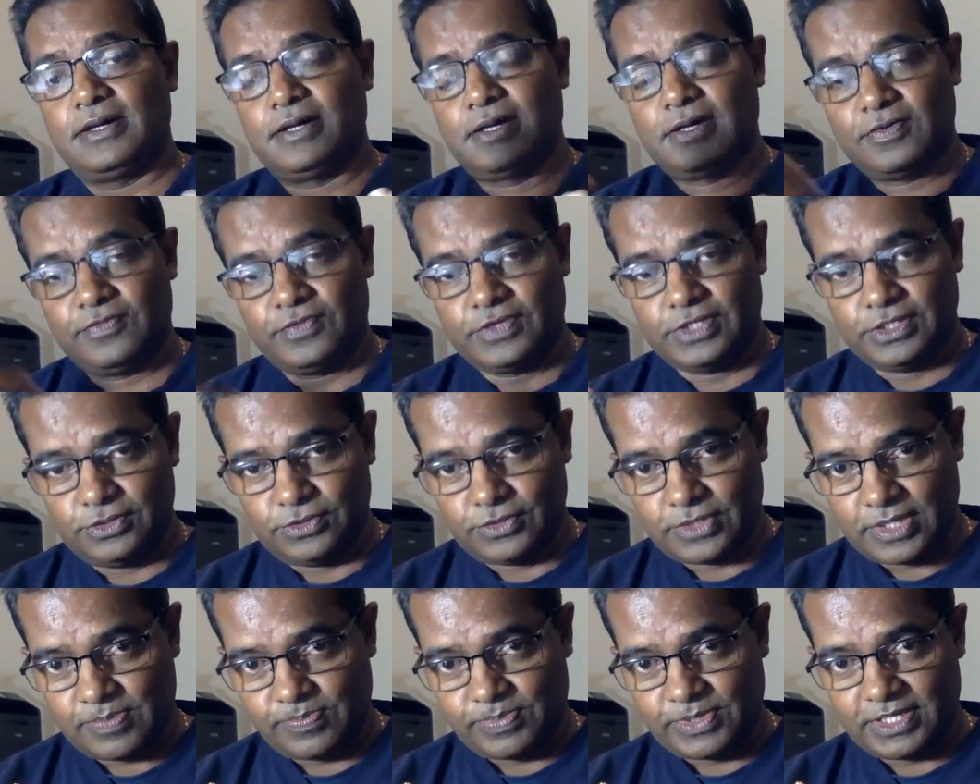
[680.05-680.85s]
After
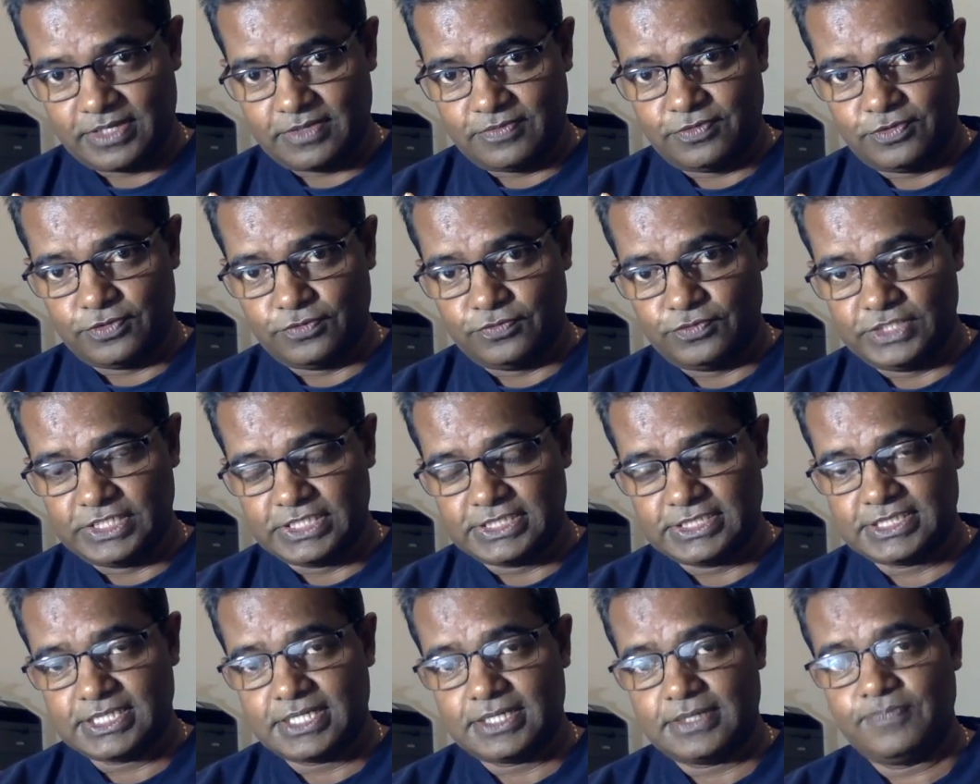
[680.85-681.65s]
you apply for
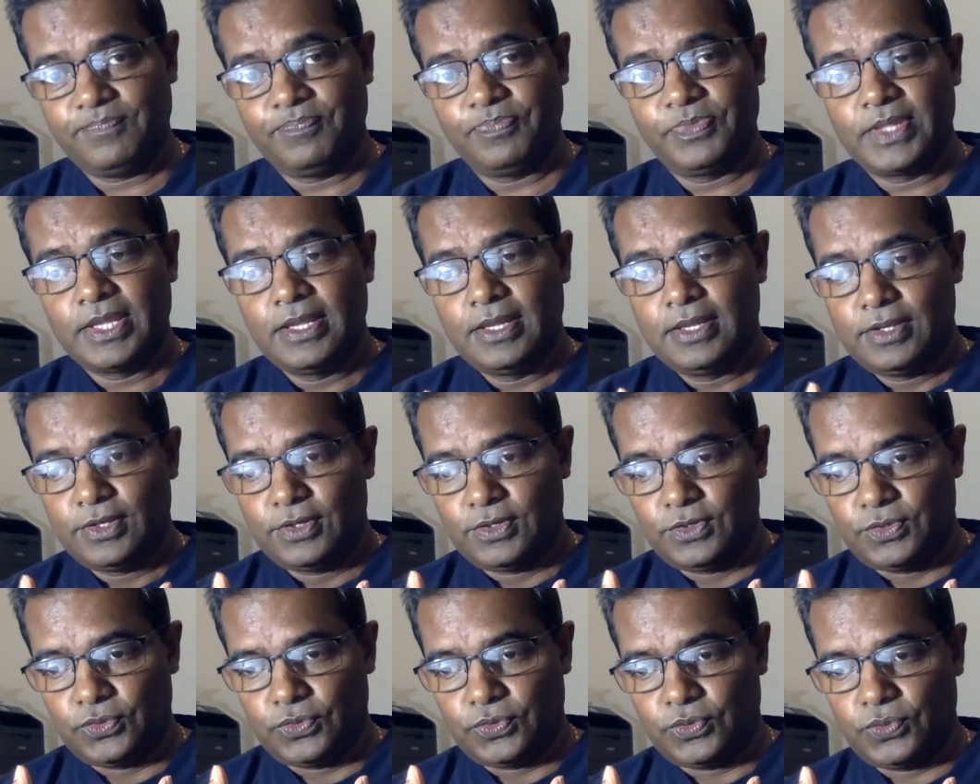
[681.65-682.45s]
visa,
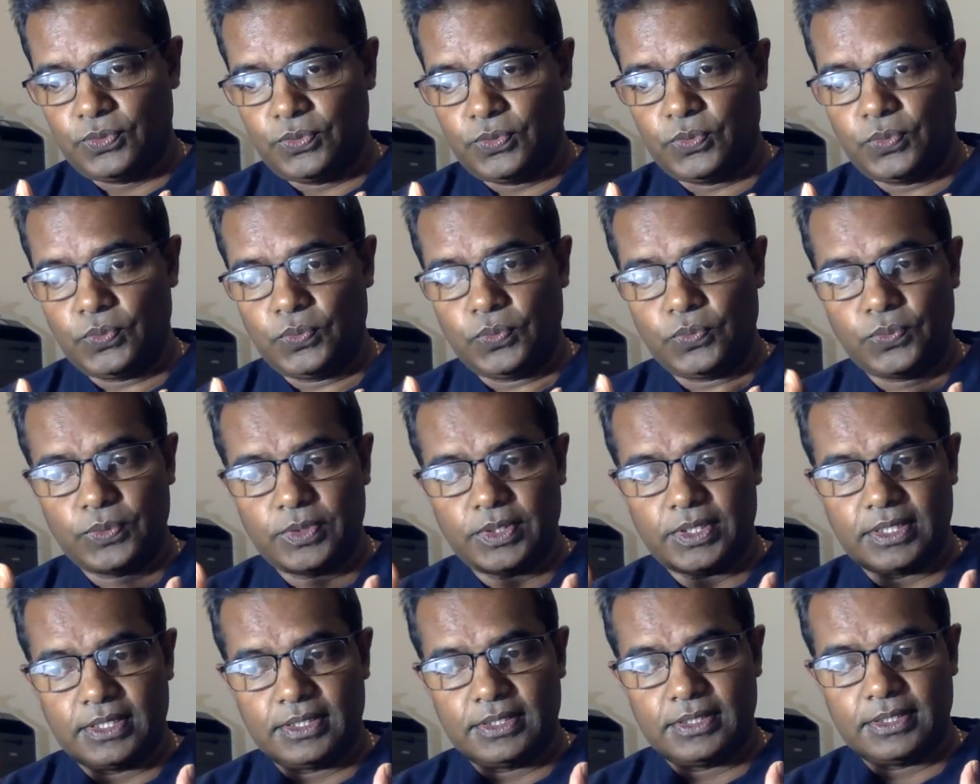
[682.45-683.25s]
you
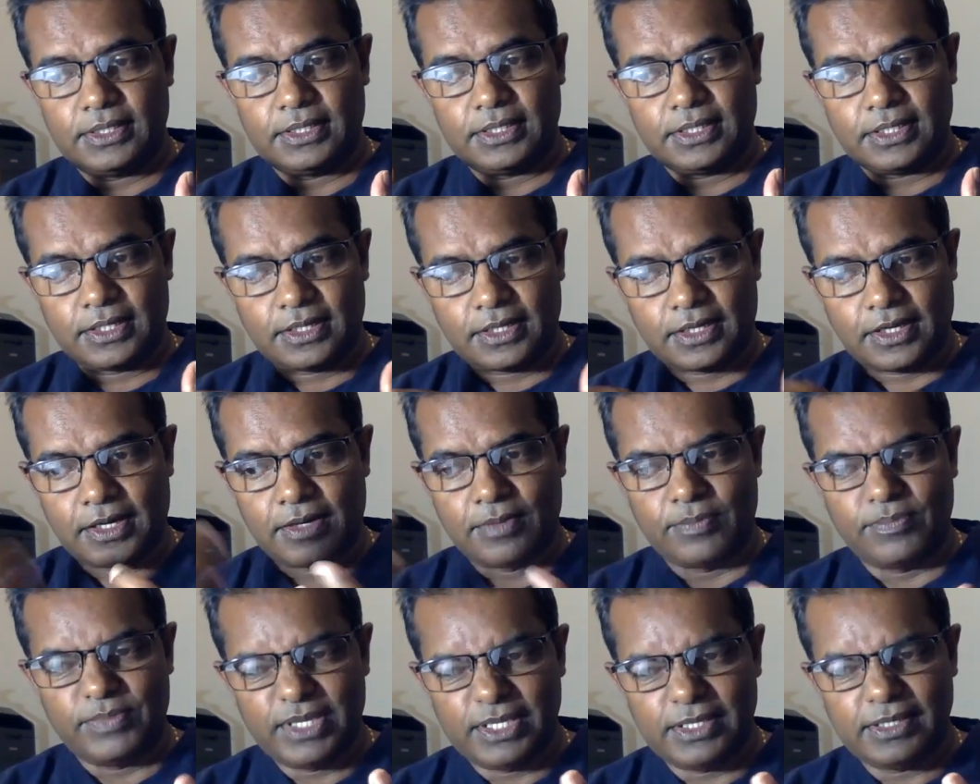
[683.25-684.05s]

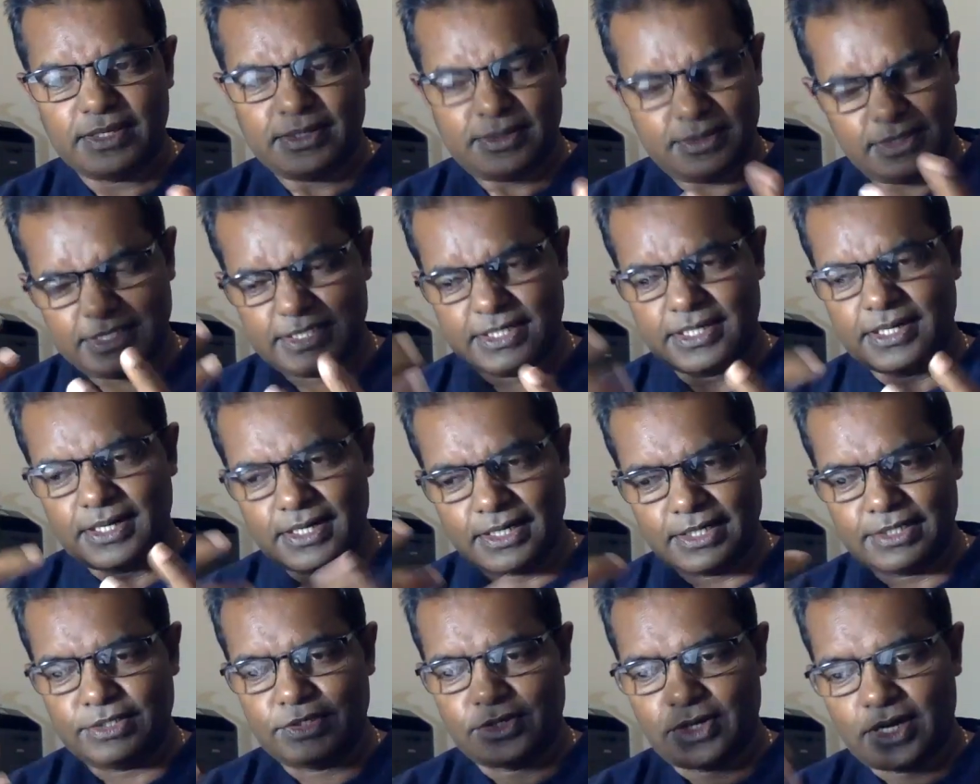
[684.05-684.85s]
come here.
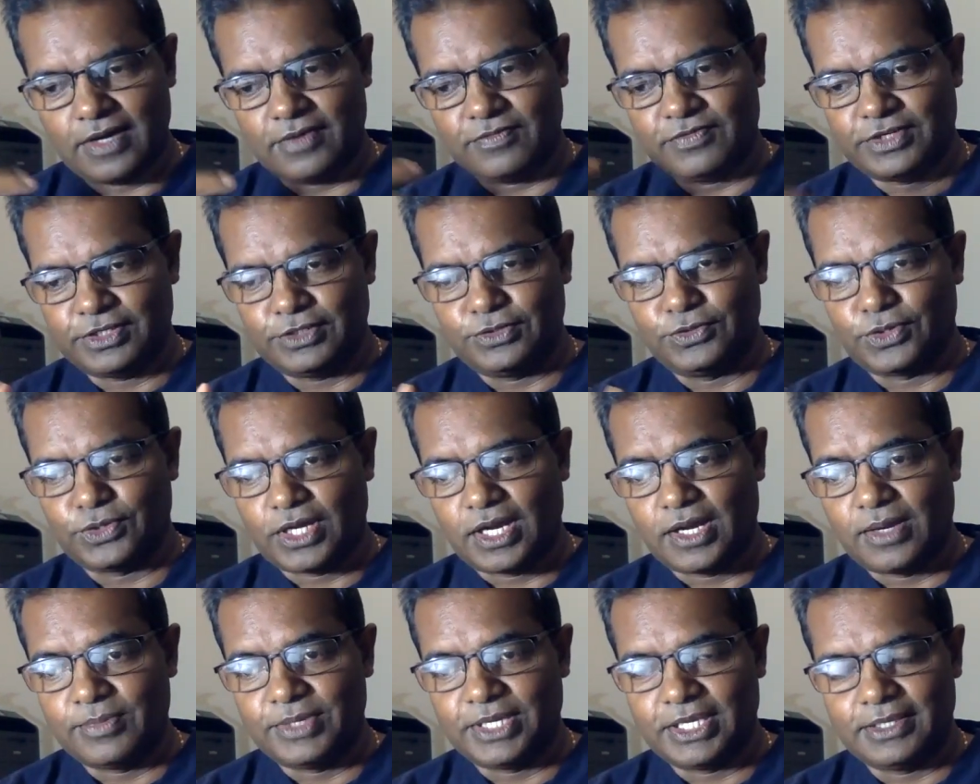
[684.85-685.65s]
Generally, after you
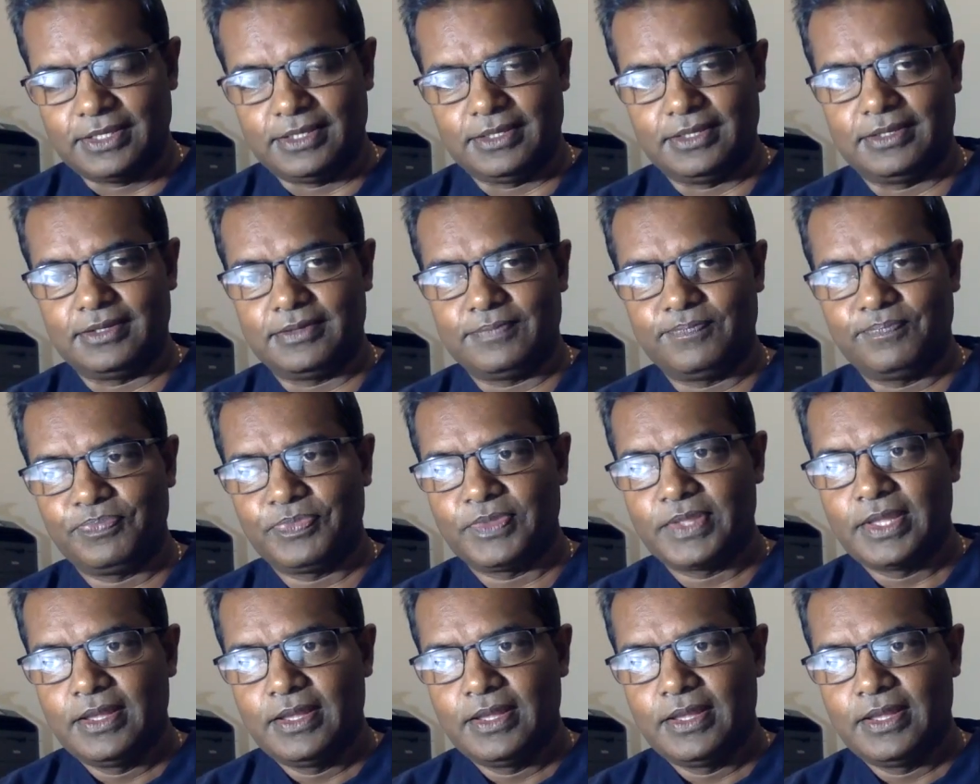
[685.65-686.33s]
coming here,